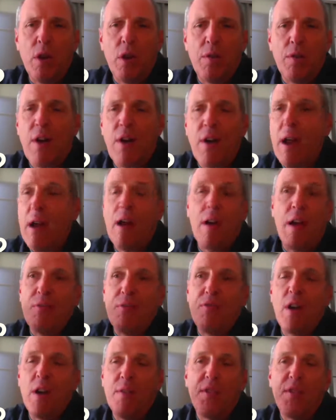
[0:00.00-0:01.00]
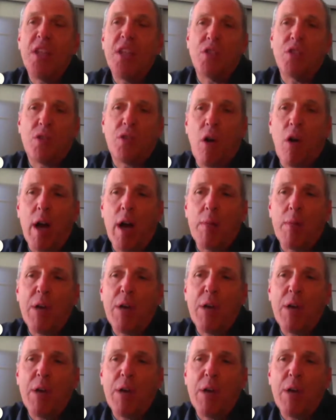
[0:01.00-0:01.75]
in front of any startup